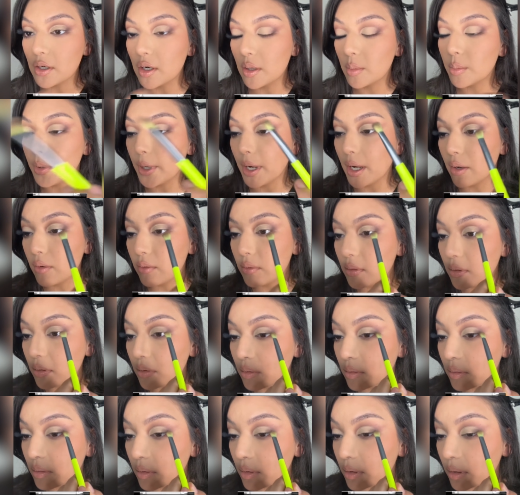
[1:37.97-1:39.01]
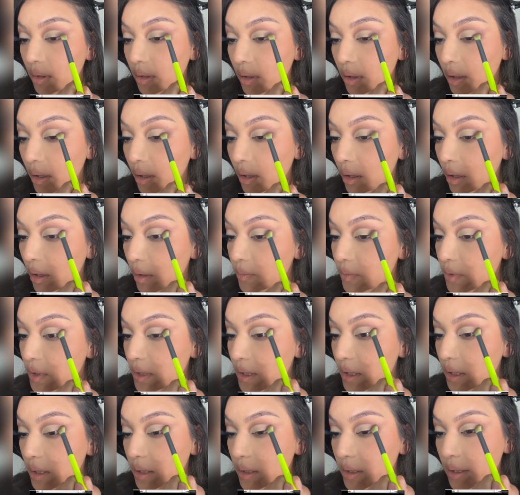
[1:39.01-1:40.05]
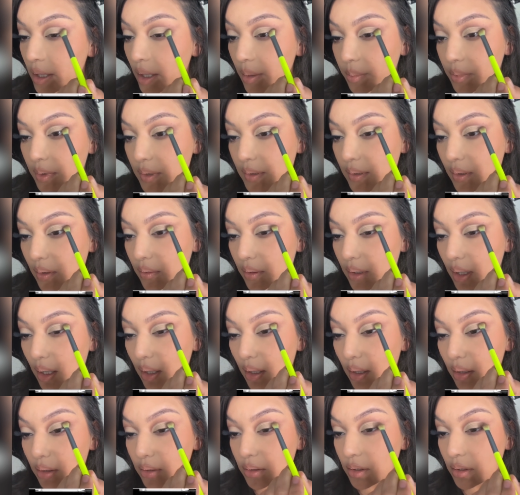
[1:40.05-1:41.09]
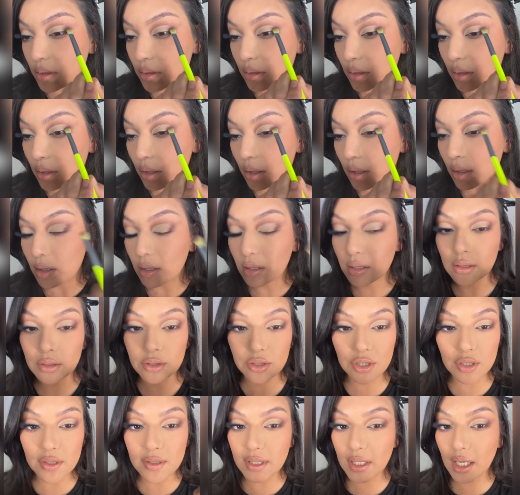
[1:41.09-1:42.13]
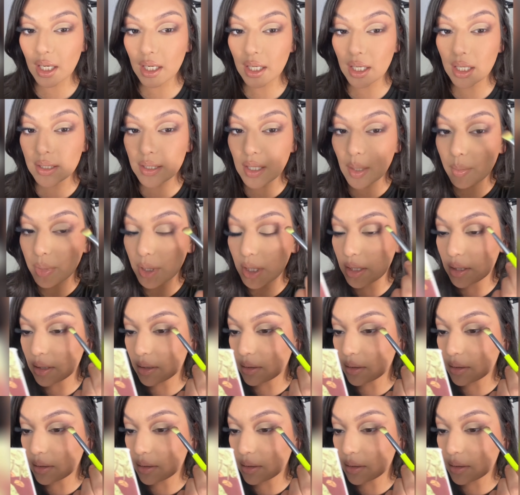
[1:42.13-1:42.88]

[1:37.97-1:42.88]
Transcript: brown. And I'm just going to tap this on the edge. Just to kind of get that blended.